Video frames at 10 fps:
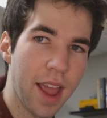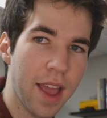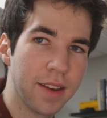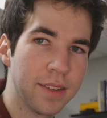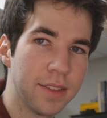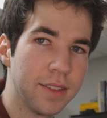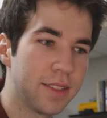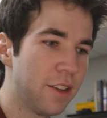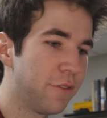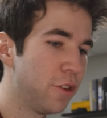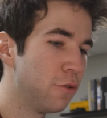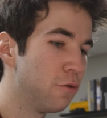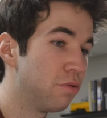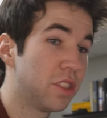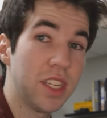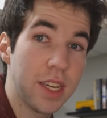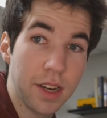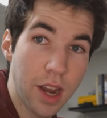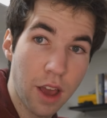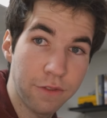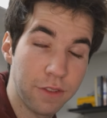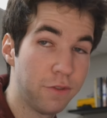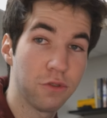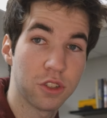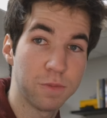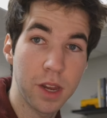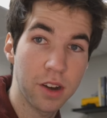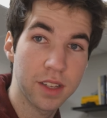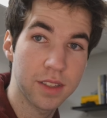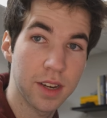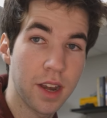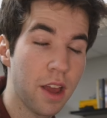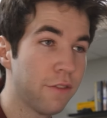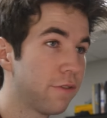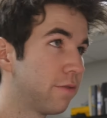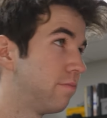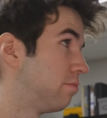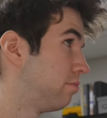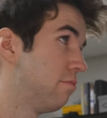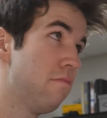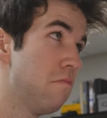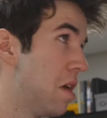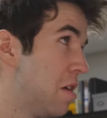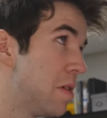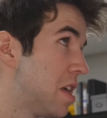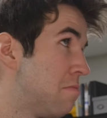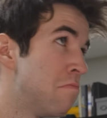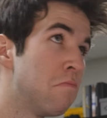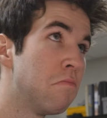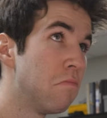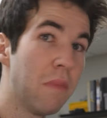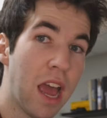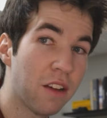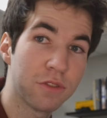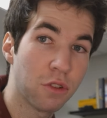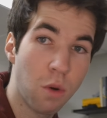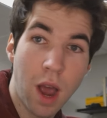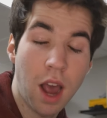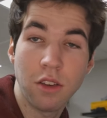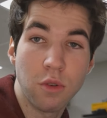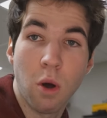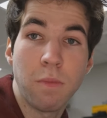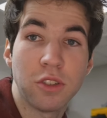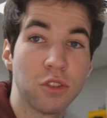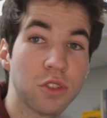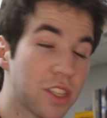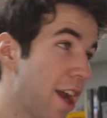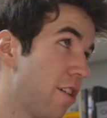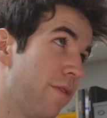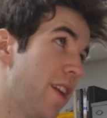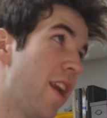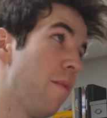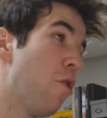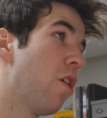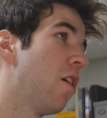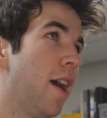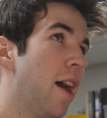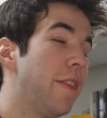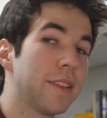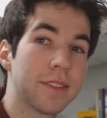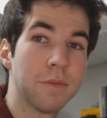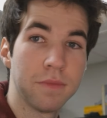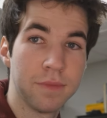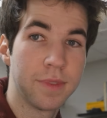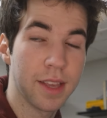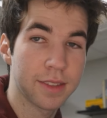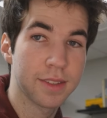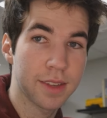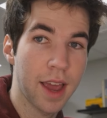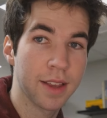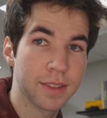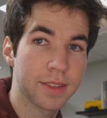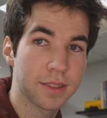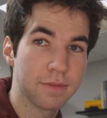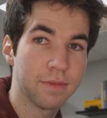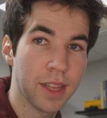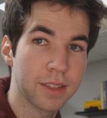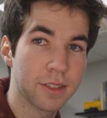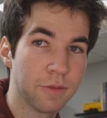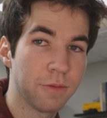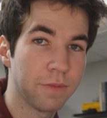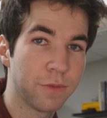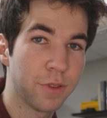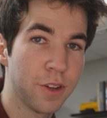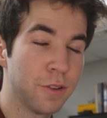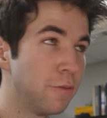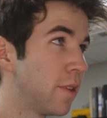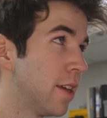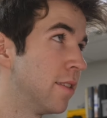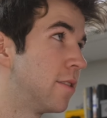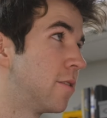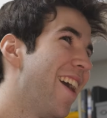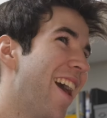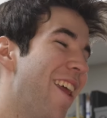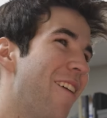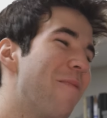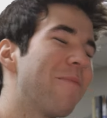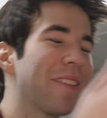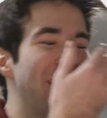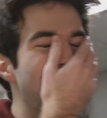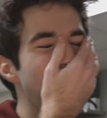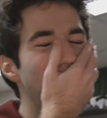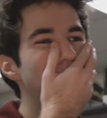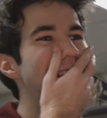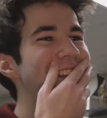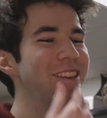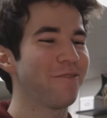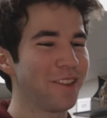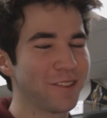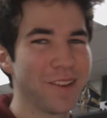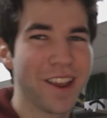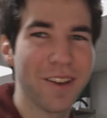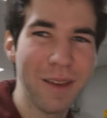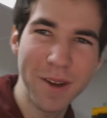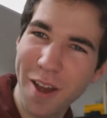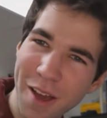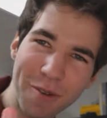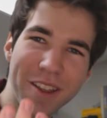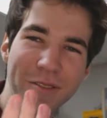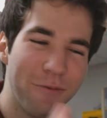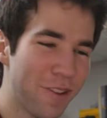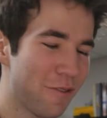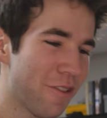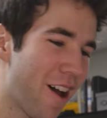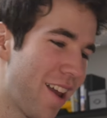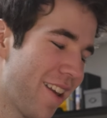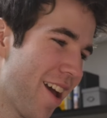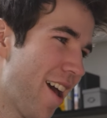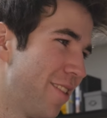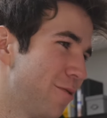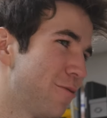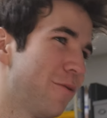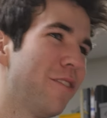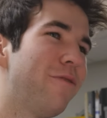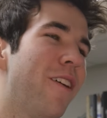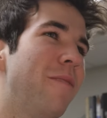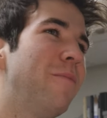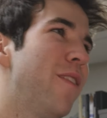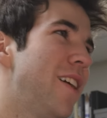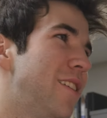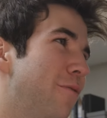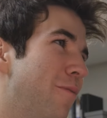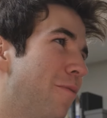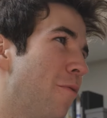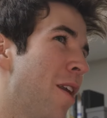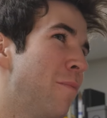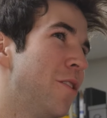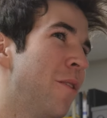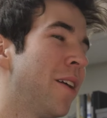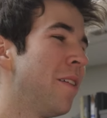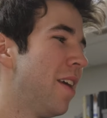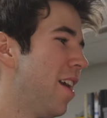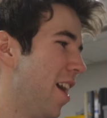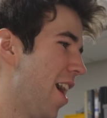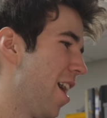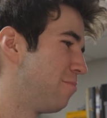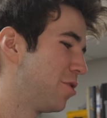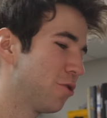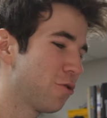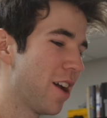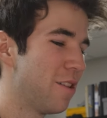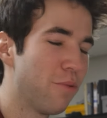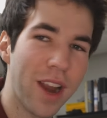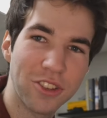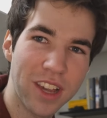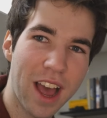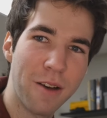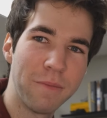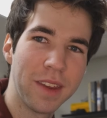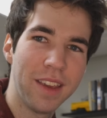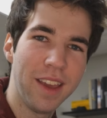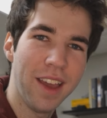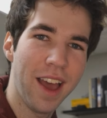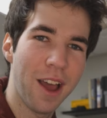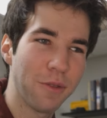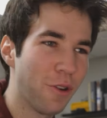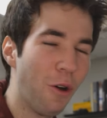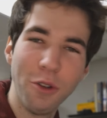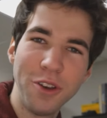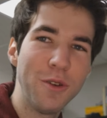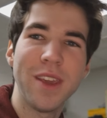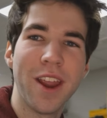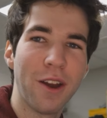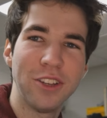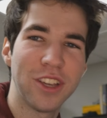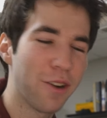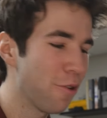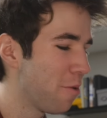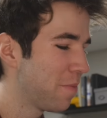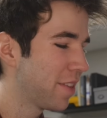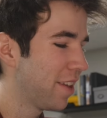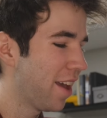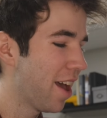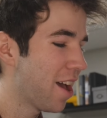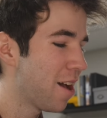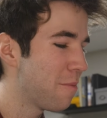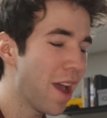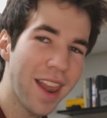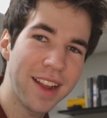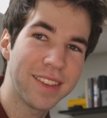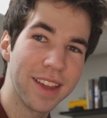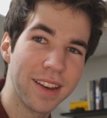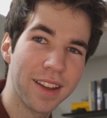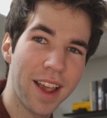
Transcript: And if you see it enough, if you experience it enough, maybe after a while you won't be so scared of it anymore. That's a science lesson for you kids. Anyway, so that's it for this video. Let me know what you thought. This was really fun. Very different from what I'm doing. I'm still trying to branch out. The whole new year in general. I liked it.